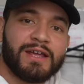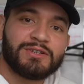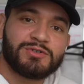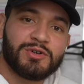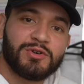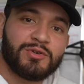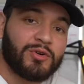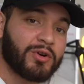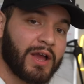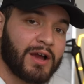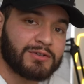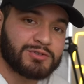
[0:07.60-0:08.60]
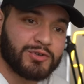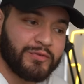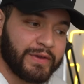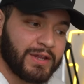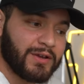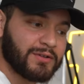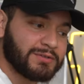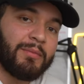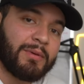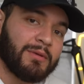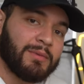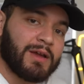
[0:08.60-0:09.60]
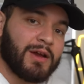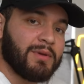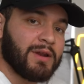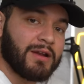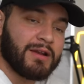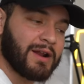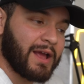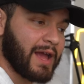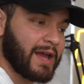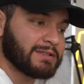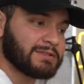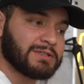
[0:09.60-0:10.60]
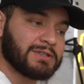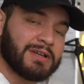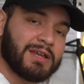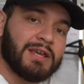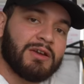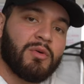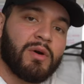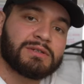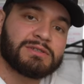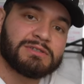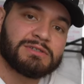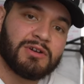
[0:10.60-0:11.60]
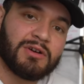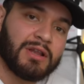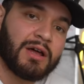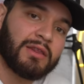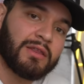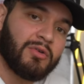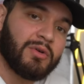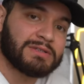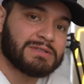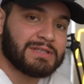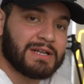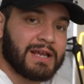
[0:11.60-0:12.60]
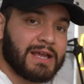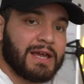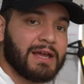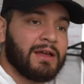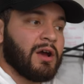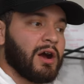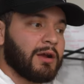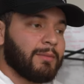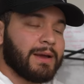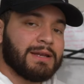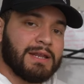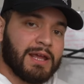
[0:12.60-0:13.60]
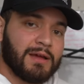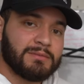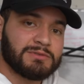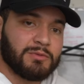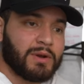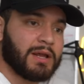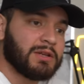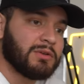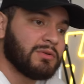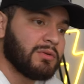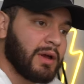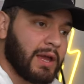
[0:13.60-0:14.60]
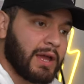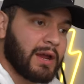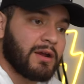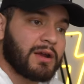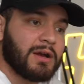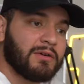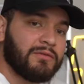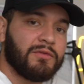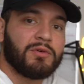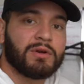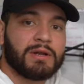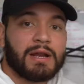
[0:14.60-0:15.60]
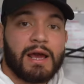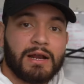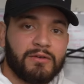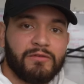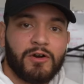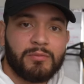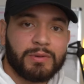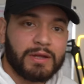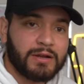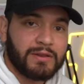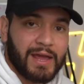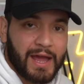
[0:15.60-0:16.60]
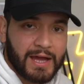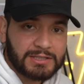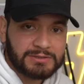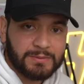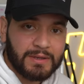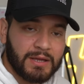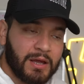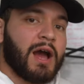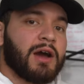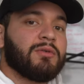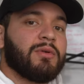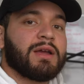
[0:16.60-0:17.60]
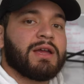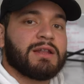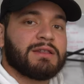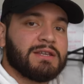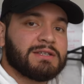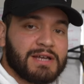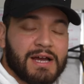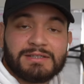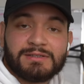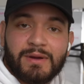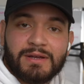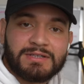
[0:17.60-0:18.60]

intro or outro videos. I'm gonna be coming on here to answer key questions. So a lot of the questions that I get on my DMs when I do a haircut for an NFL player, they ask me, how do I get these guys in my